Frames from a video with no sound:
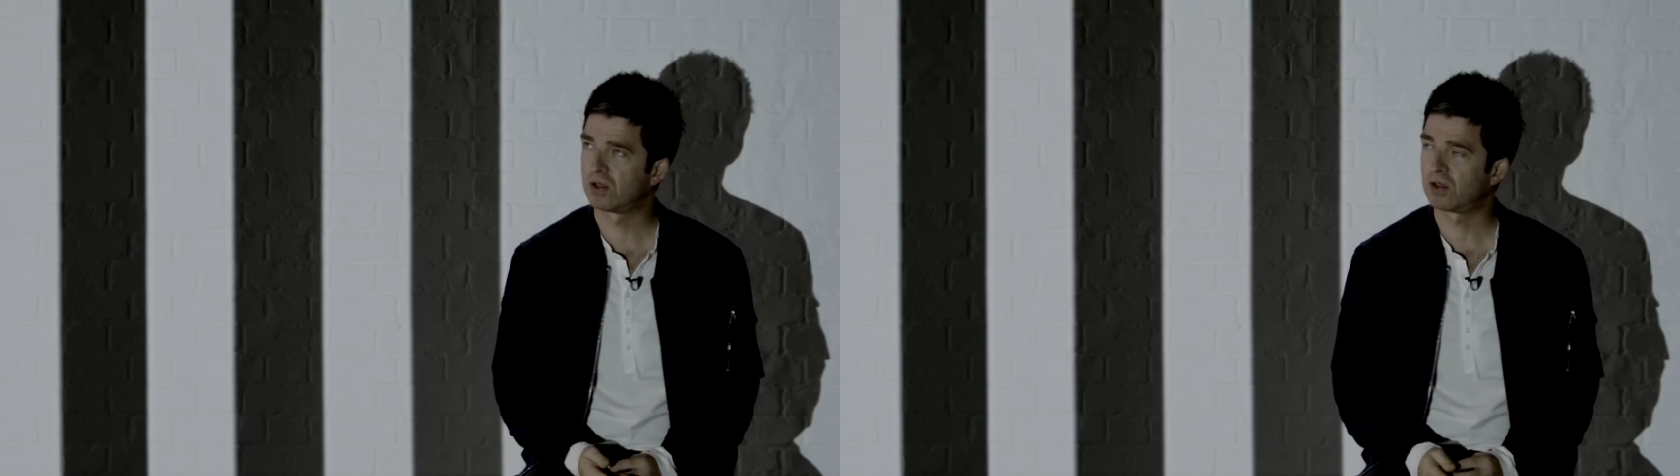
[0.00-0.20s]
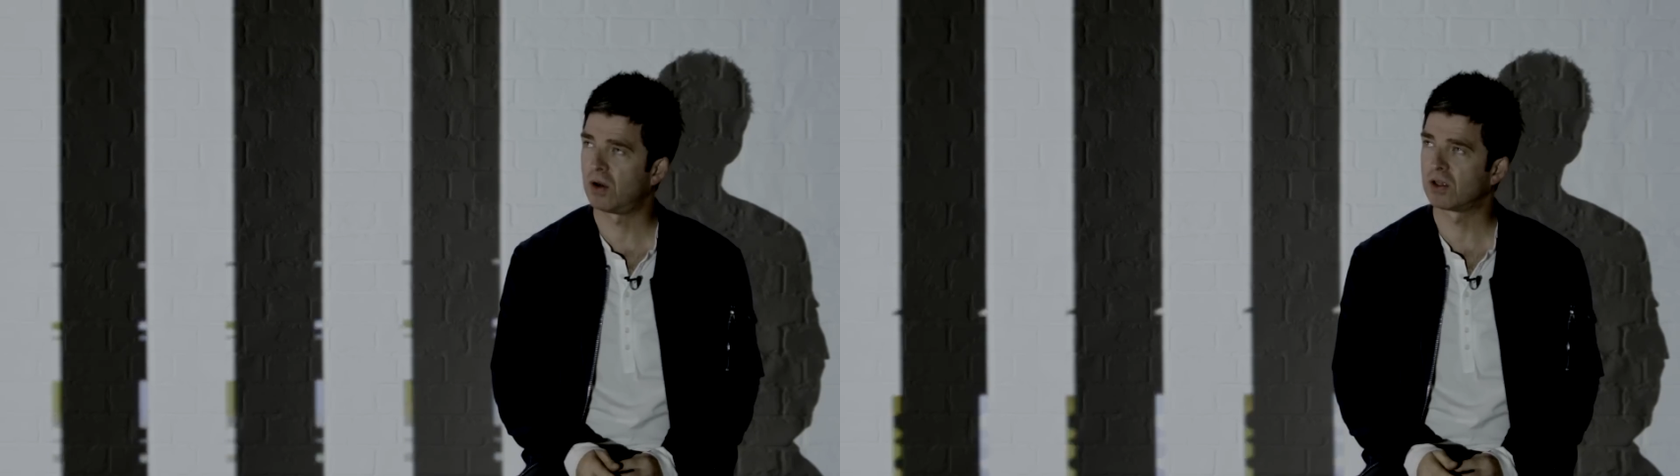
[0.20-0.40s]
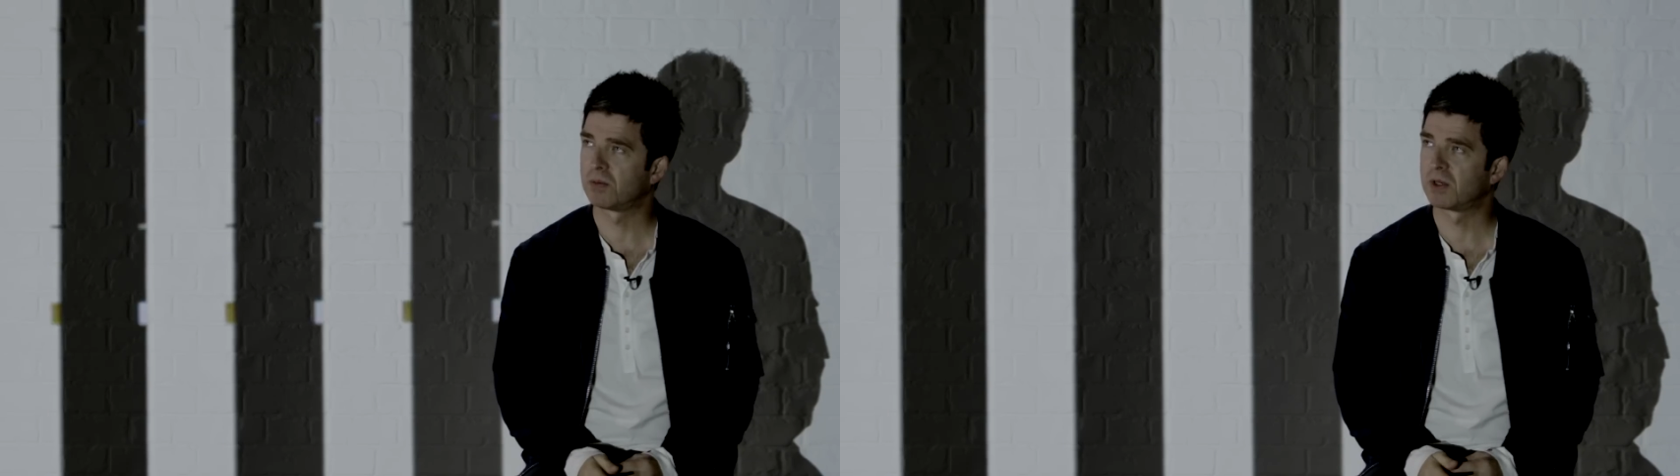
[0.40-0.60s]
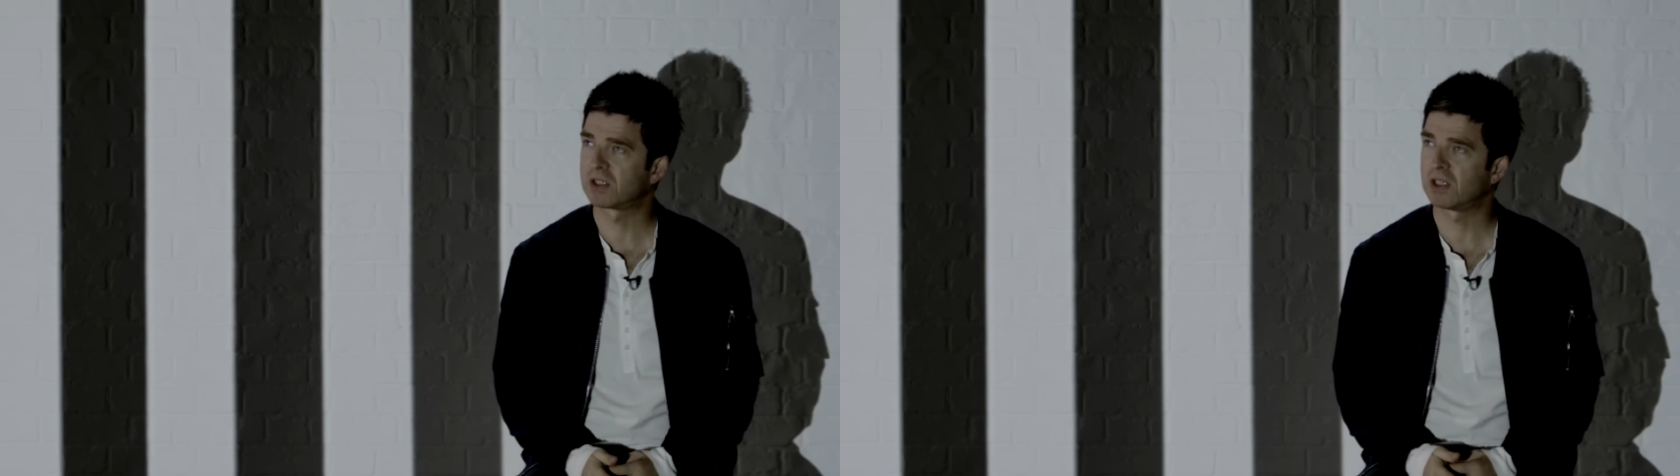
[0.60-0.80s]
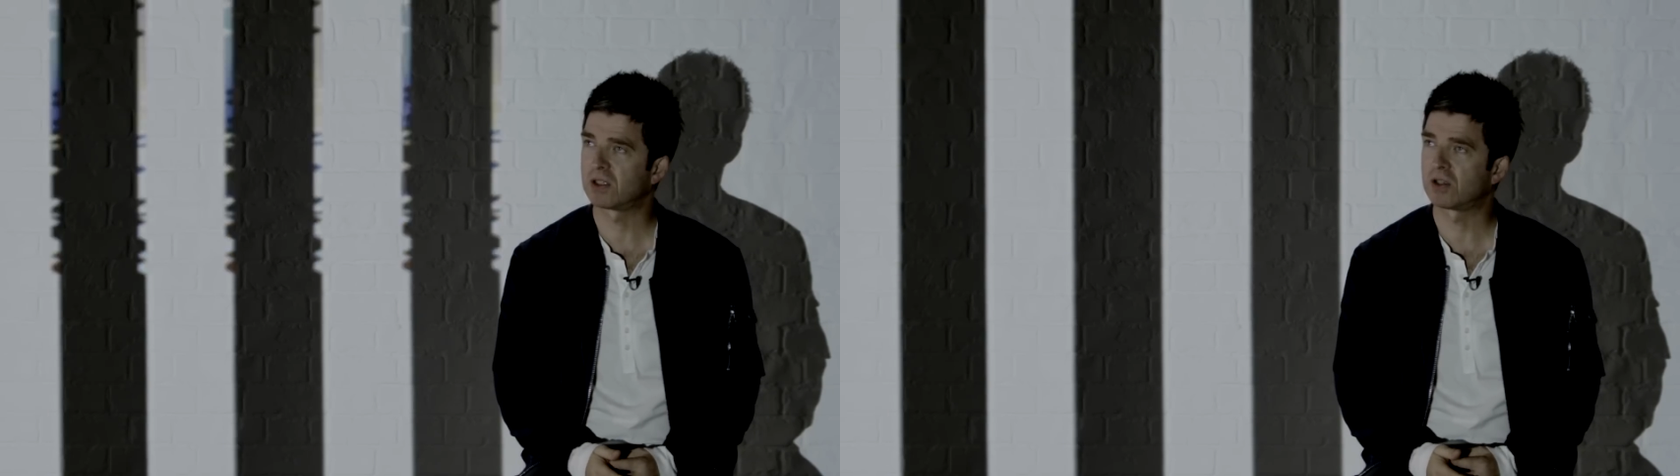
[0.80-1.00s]
called him and I
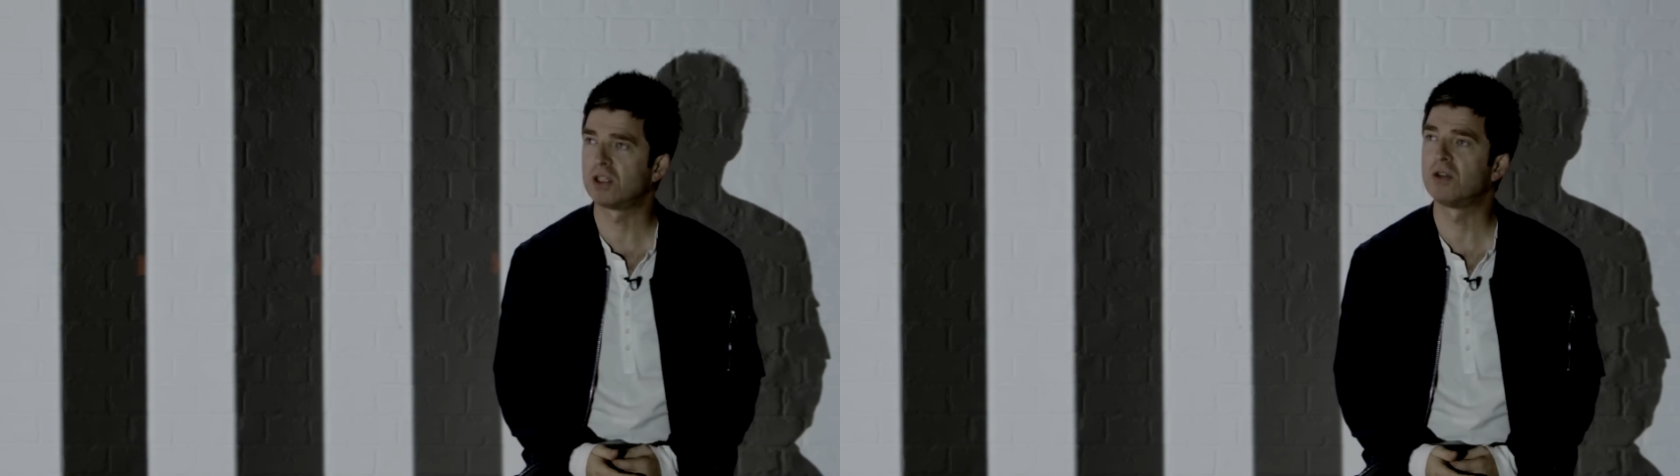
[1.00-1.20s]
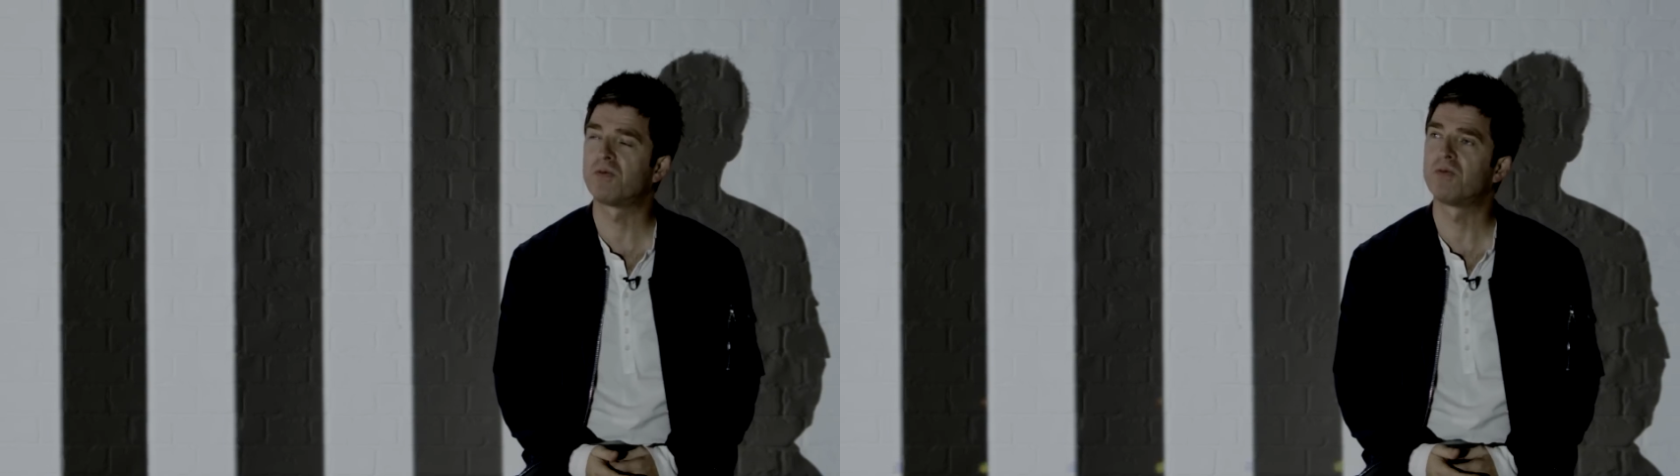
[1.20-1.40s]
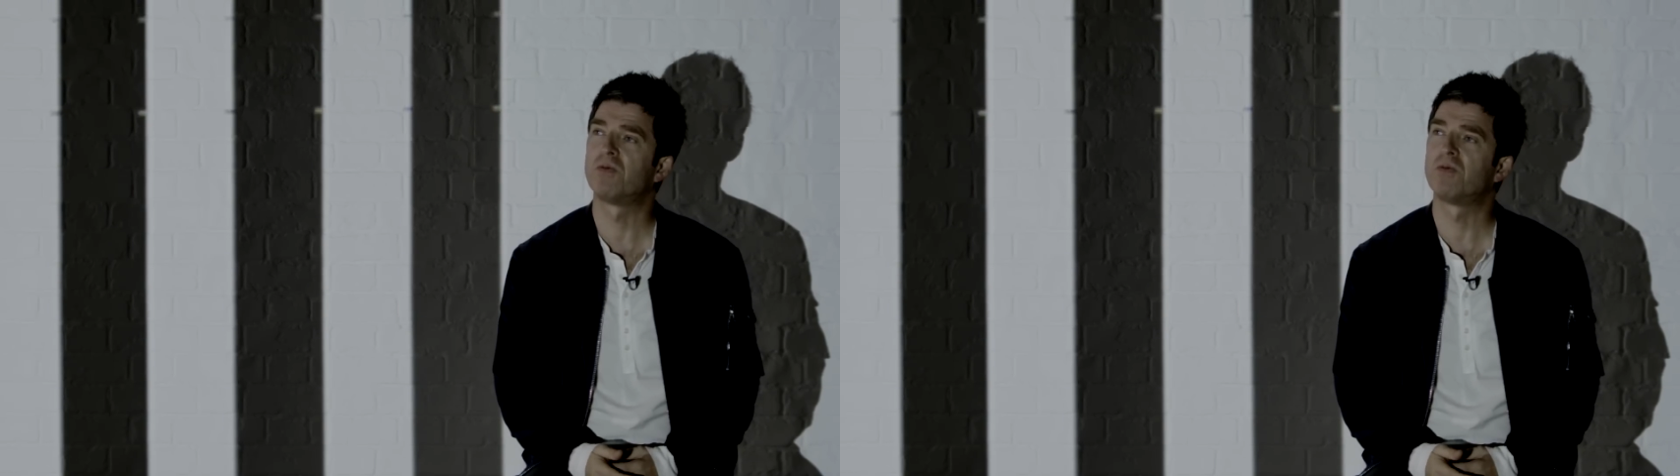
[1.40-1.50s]
said, can you